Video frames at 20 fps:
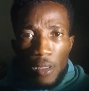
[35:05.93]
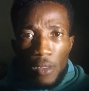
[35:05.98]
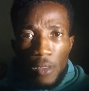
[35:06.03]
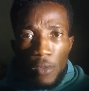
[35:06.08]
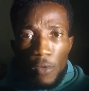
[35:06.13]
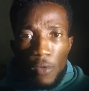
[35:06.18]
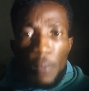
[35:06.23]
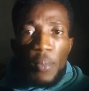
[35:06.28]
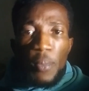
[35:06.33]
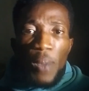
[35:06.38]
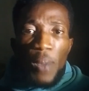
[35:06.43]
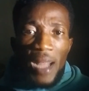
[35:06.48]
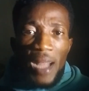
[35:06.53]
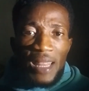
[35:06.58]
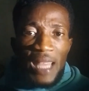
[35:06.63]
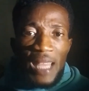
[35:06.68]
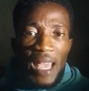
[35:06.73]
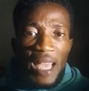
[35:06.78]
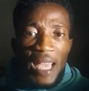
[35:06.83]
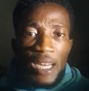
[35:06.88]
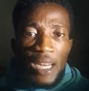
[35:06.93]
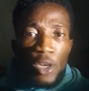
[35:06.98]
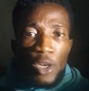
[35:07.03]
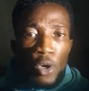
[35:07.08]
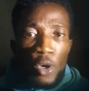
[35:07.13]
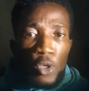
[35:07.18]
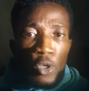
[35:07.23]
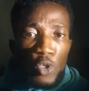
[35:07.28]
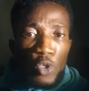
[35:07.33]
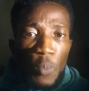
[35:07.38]
When people are there earning on
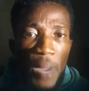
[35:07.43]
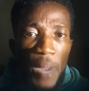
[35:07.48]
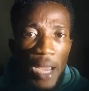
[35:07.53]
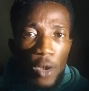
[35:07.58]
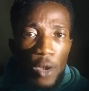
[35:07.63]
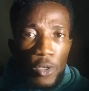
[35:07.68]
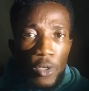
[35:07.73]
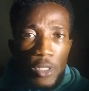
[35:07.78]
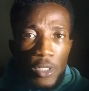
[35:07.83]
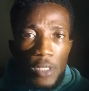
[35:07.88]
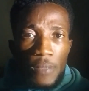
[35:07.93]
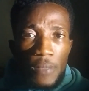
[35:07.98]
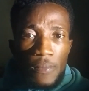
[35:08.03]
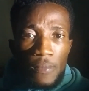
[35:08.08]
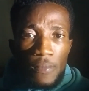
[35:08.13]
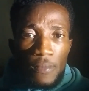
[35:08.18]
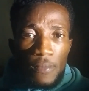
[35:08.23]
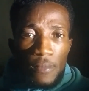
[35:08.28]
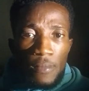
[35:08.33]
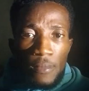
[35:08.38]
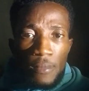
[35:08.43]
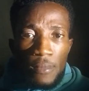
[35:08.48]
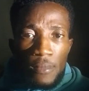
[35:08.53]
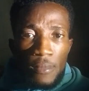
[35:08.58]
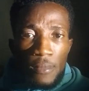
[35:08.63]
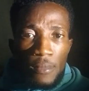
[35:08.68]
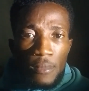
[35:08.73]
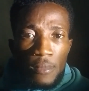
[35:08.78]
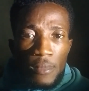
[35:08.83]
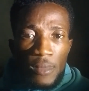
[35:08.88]
autopilot,
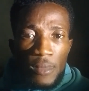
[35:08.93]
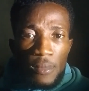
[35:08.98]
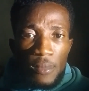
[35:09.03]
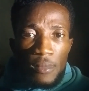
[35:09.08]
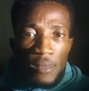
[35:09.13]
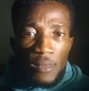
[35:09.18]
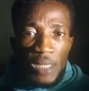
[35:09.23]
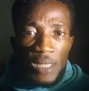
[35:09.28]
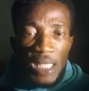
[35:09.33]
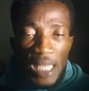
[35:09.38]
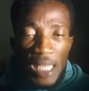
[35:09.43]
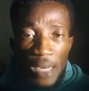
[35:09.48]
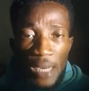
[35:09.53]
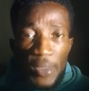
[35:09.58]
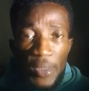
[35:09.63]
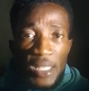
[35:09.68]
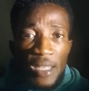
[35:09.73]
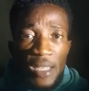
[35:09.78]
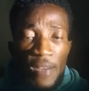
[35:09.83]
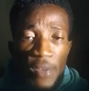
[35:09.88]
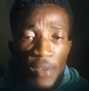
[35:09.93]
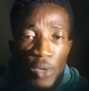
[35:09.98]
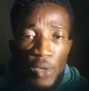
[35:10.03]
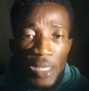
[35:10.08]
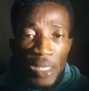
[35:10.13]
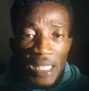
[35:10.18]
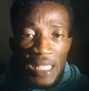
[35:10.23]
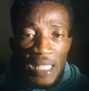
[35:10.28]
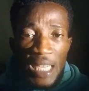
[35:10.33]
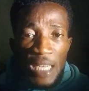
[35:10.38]
generating revenue on a
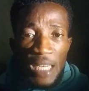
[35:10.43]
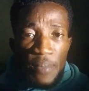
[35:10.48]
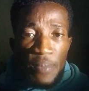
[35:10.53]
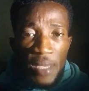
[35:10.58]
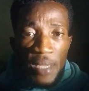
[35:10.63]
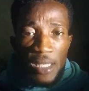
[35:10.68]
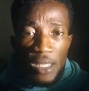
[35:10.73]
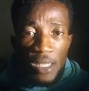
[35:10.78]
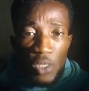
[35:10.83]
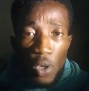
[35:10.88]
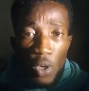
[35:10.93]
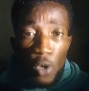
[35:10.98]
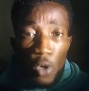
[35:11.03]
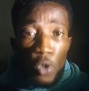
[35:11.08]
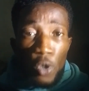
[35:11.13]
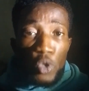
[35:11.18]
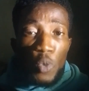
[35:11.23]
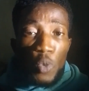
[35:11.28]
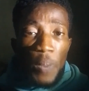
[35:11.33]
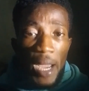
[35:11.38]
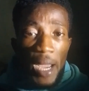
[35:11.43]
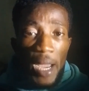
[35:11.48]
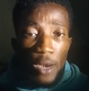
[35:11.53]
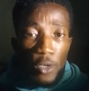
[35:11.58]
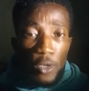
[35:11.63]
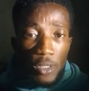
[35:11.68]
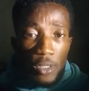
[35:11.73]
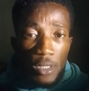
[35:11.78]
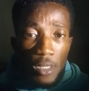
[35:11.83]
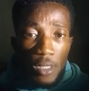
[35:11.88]
daily basis on
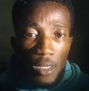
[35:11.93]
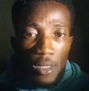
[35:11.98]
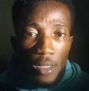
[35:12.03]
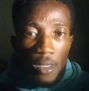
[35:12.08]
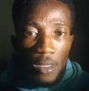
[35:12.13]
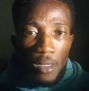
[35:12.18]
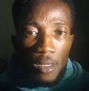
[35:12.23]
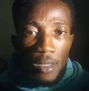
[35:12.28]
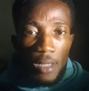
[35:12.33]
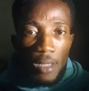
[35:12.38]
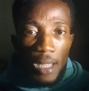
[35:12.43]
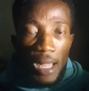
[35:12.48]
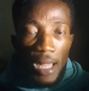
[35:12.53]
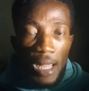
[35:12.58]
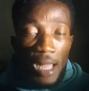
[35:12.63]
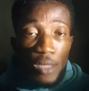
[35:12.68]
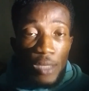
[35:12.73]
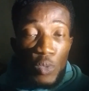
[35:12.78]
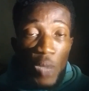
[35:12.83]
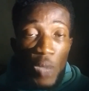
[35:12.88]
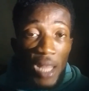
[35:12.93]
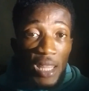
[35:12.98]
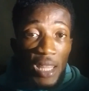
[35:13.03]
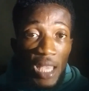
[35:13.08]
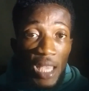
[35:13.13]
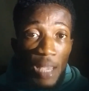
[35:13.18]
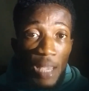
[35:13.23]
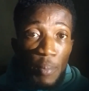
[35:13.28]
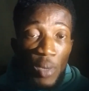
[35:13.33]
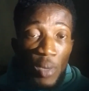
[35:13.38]
autopilot. and you are
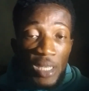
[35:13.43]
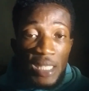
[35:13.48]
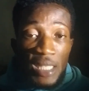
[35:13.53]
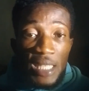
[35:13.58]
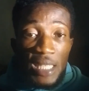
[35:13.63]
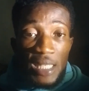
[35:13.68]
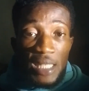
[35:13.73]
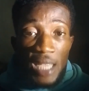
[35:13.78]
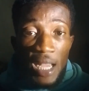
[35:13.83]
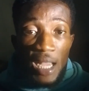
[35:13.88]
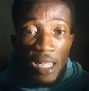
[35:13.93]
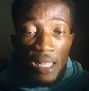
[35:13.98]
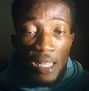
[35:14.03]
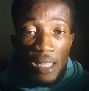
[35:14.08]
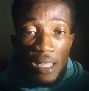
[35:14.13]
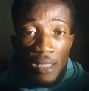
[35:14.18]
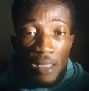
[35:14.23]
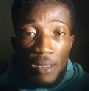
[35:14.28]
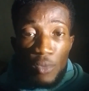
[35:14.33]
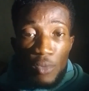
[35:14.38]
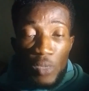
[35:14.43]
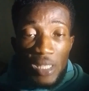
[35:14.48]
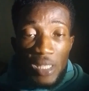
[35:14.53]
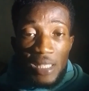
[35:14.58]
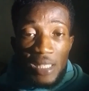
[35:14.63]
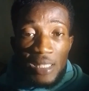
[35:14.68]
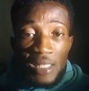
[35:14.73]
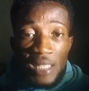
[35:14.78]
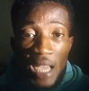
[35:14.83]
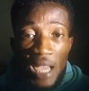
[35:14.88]
there burning data, wasting
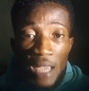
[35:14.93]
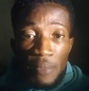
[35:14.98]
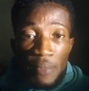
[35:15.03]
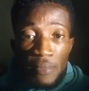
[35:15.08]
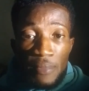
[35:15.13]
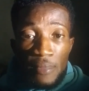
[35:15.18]
time.